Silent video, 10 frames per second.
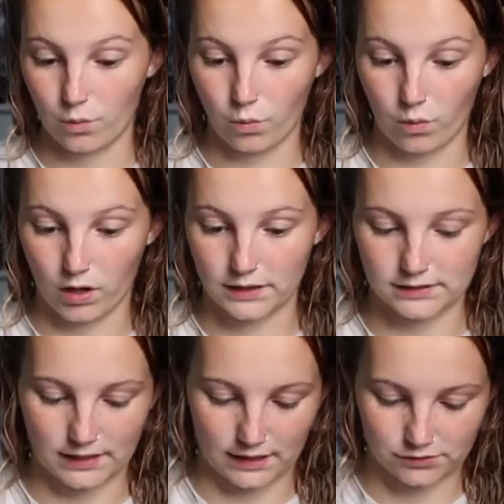what
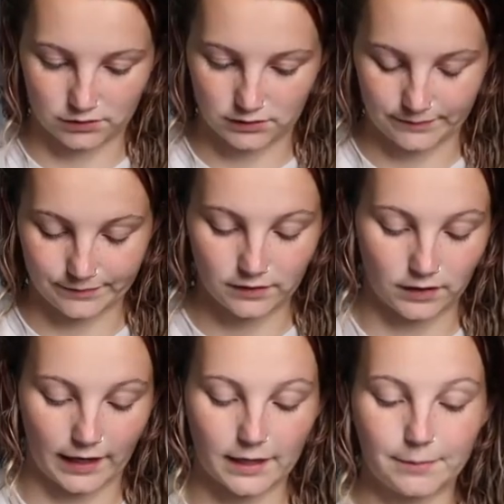it's actually
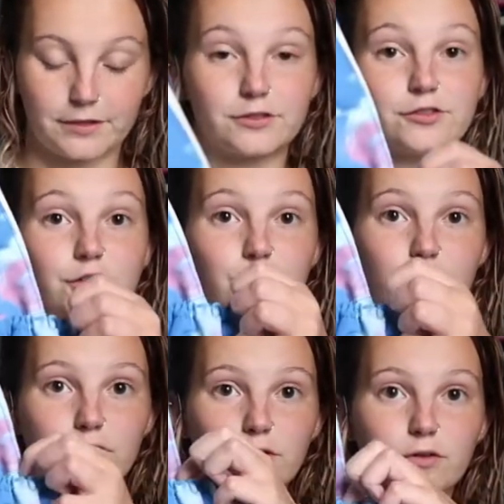like, but there's 2
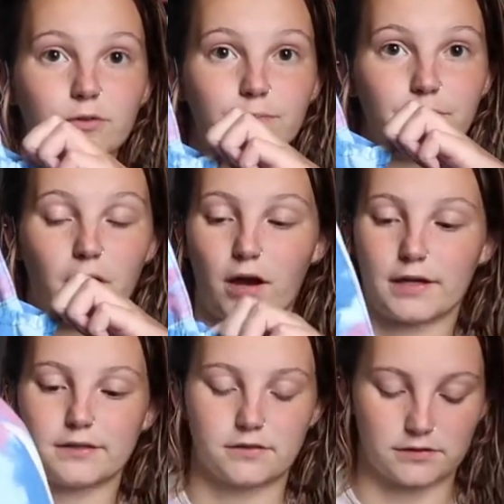little
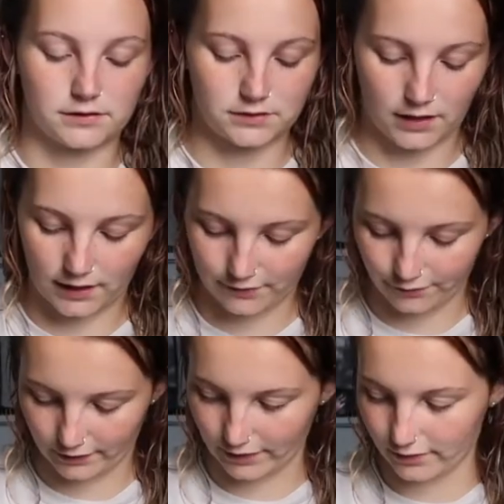pockets on the side
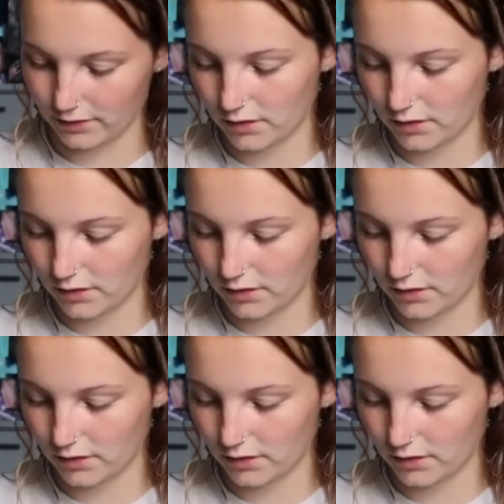for like